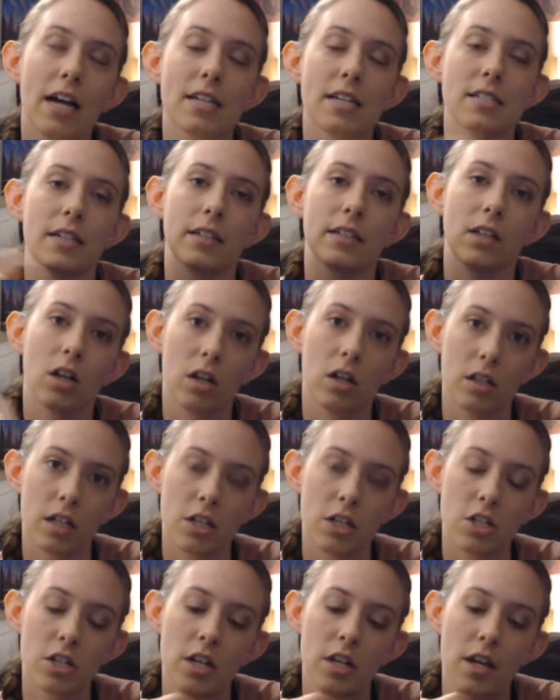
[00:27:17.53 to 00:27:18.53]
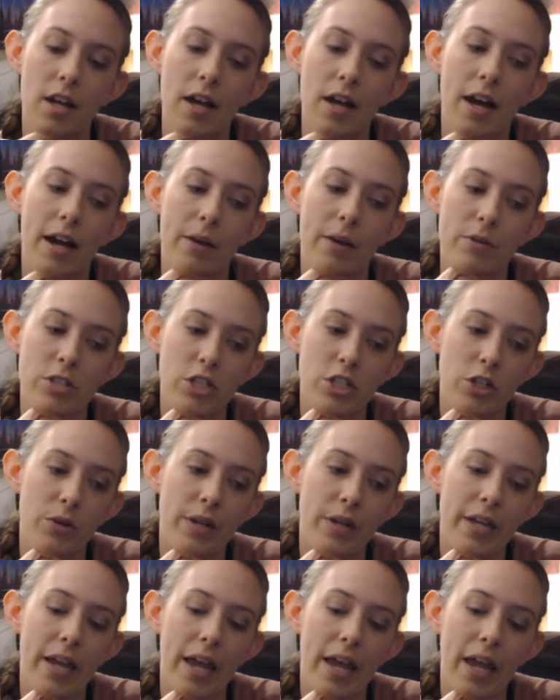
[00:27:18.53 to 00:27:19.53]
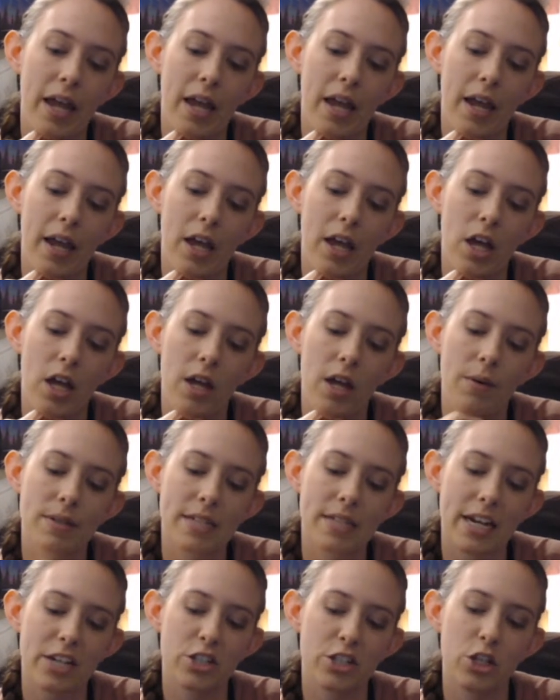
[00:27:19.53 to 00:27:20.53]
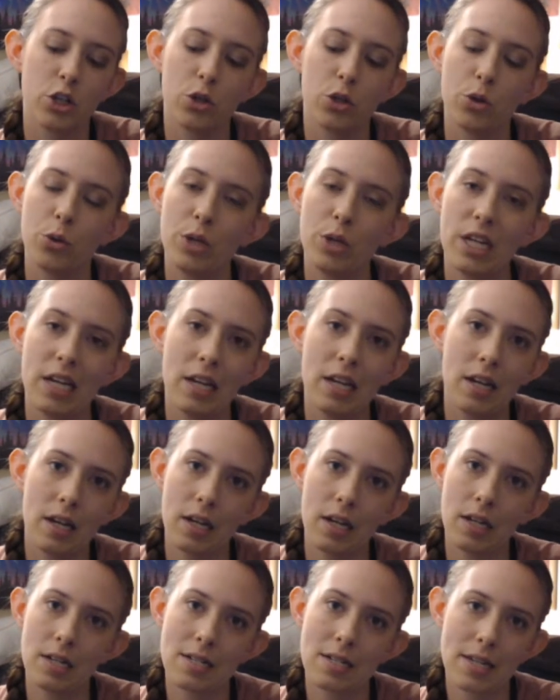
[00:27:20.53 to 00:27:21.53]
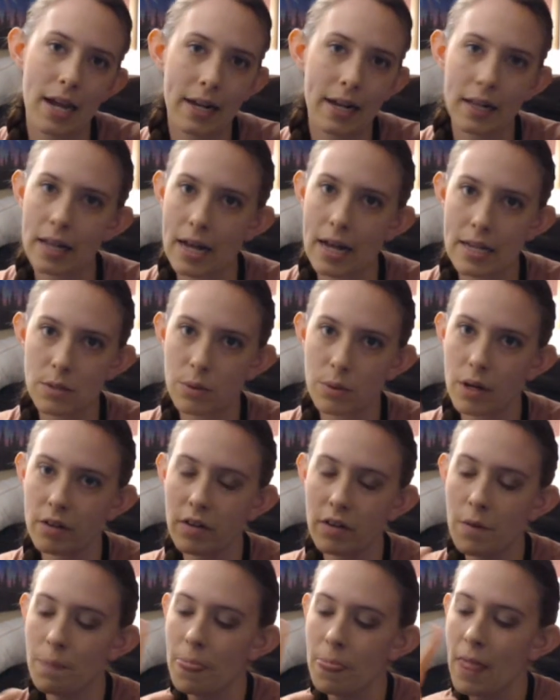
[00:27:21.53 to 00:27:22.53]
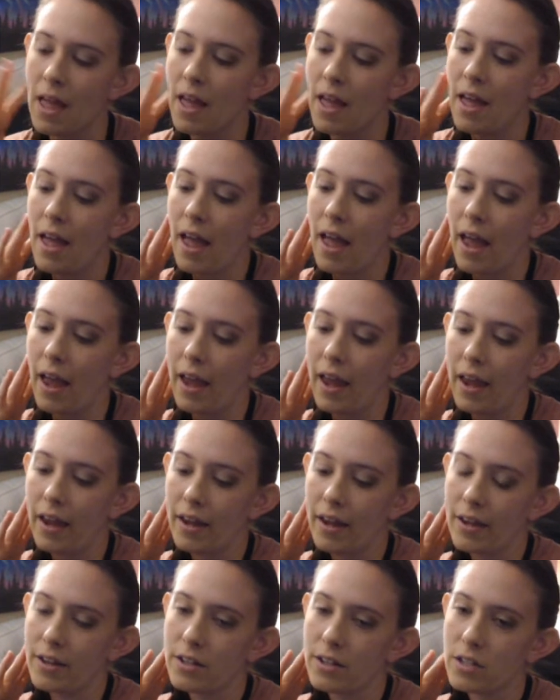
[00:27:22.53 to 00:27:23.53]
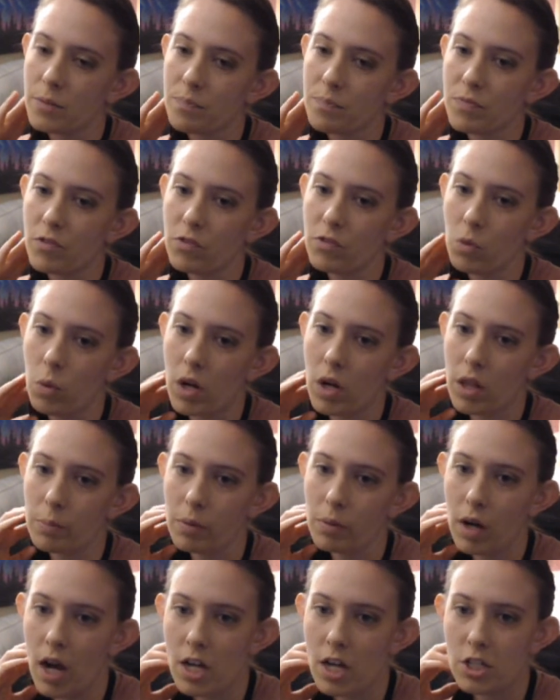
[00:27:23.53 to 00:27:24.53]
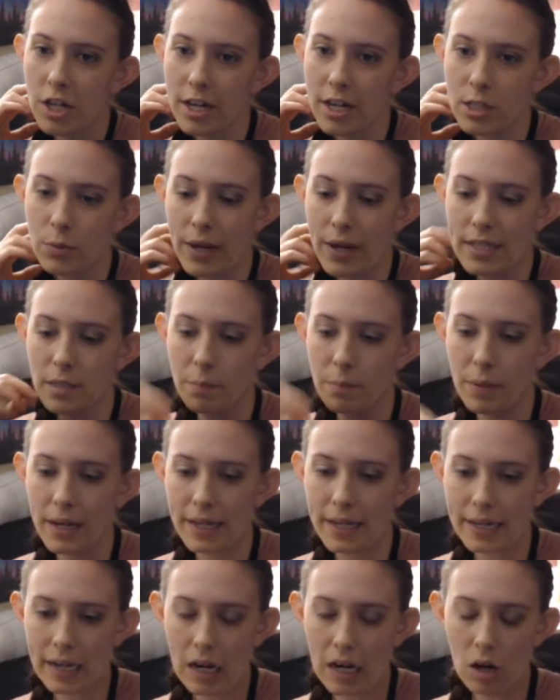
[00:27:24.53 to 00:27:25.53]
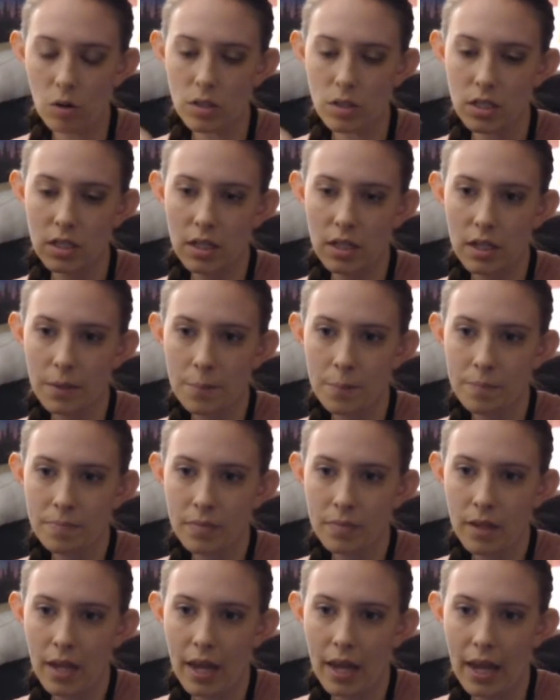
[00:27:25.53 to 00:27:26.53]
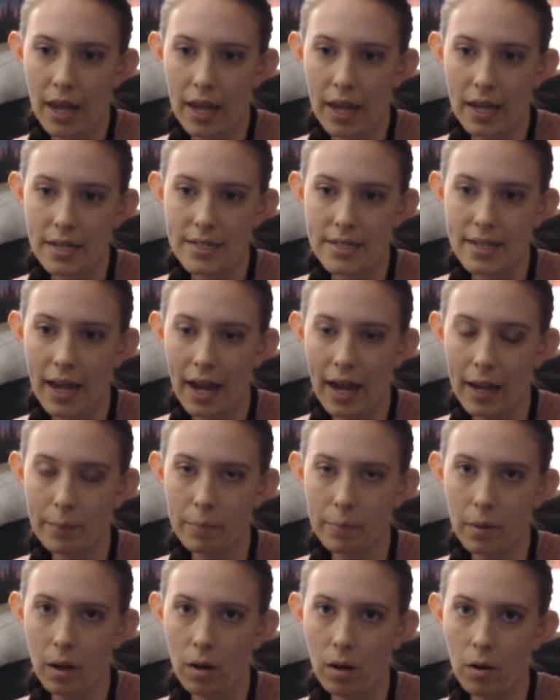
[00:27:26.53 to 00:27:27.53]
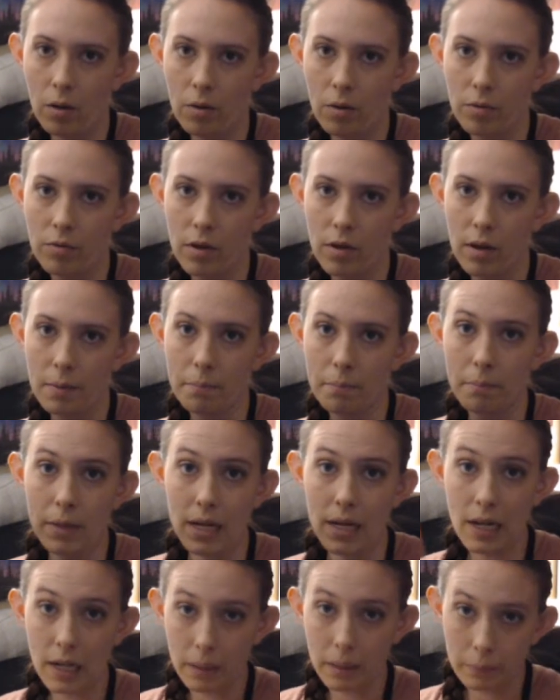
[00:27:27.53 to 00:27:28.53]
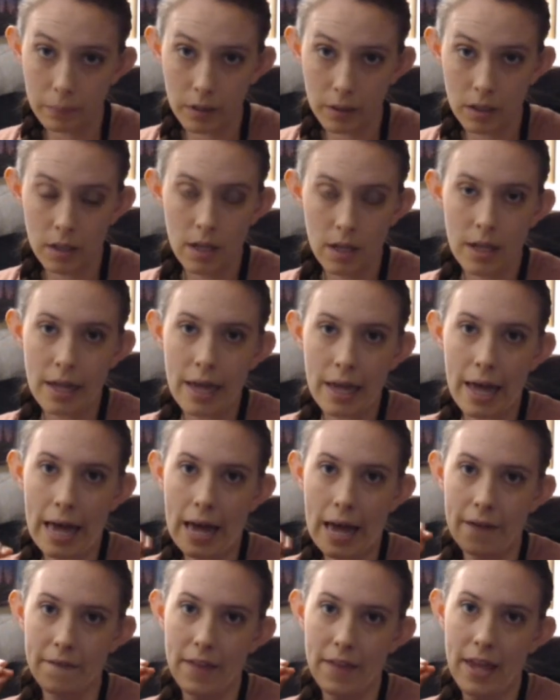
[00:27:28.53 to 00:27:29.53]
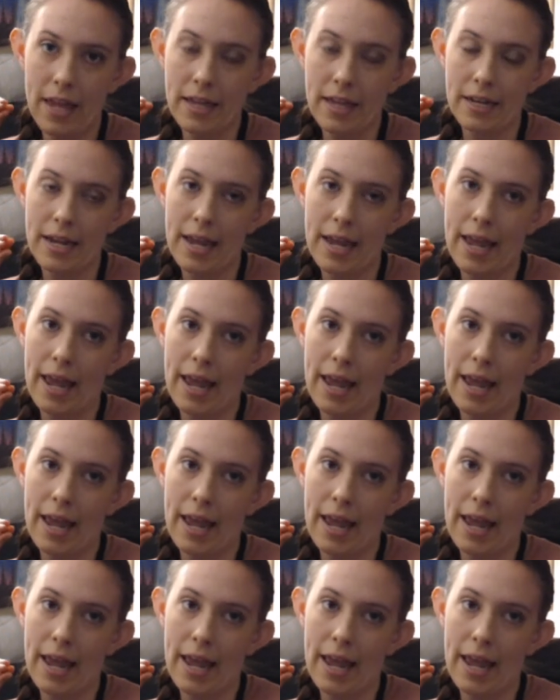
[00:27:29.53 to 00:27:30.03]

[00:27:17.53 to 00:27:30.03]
in college, I was doing it was like a 2D design class, whatever, and for one of the projects we had to pick out a type of medium, and then